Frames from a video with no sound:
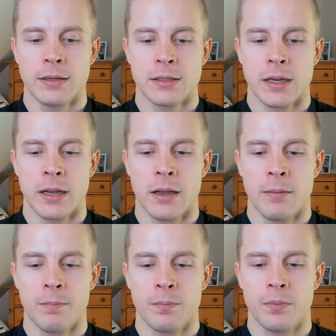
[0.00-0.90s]

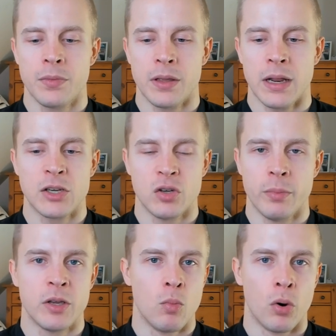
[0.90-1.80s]
um, they can actually
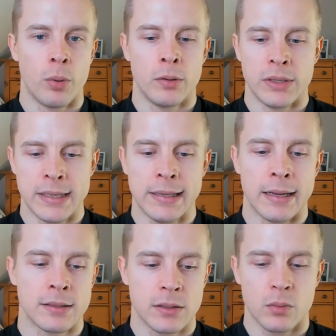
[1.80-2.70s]
make you more
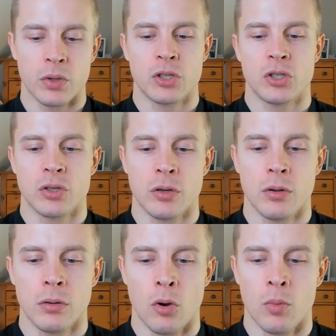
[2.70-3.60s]
resilient, which
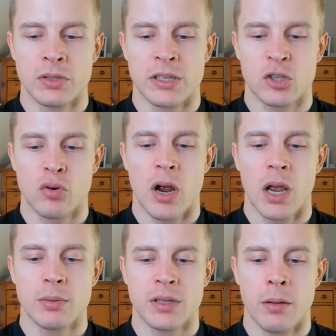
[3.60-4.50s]
almost
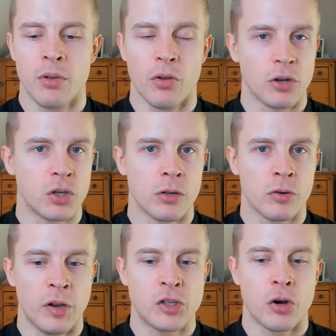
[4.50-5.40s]
describes the mythological
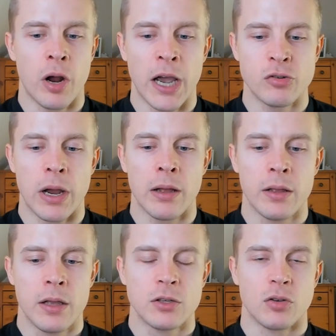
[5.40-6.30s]
creature Hydra.
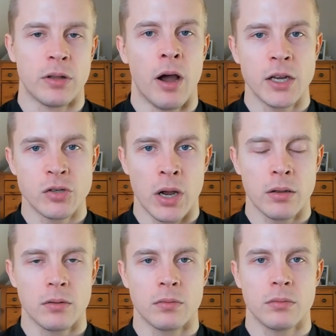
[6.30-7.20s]
So the Hydra,
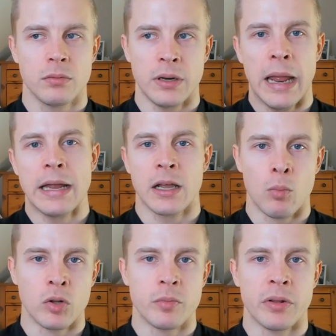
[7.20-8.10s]
it had like
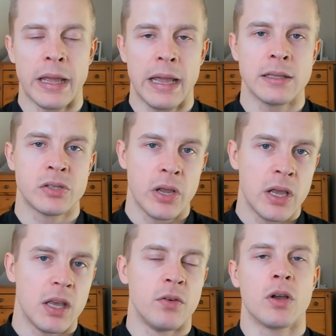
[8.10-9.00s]
multiple heads.
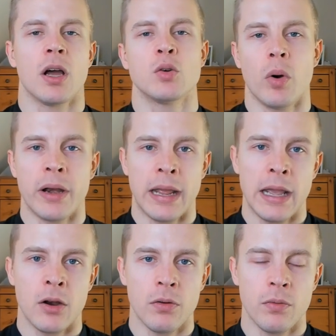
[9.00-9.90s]
If you cut one
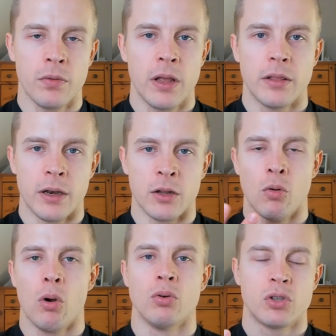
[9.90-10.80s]
head off, then it
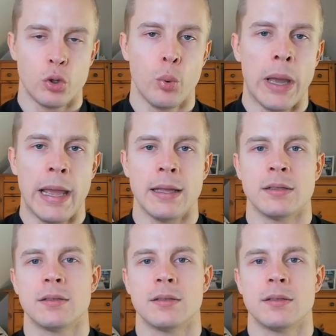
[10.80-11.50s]
grows two heads